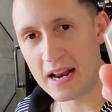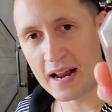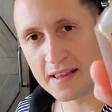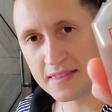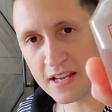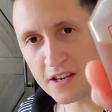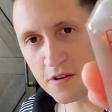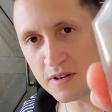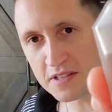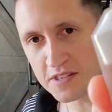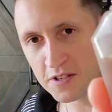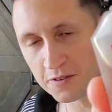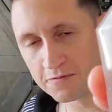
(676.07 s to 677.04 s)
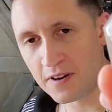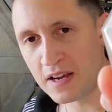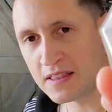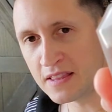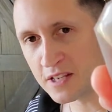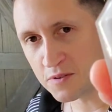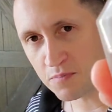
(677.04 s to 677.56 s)
And I think you can still
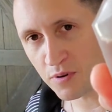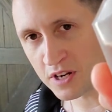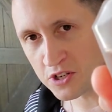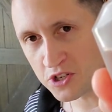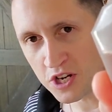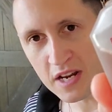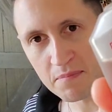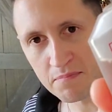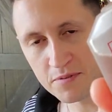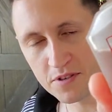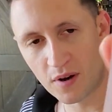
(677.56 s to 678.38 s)
find these pretty cheap.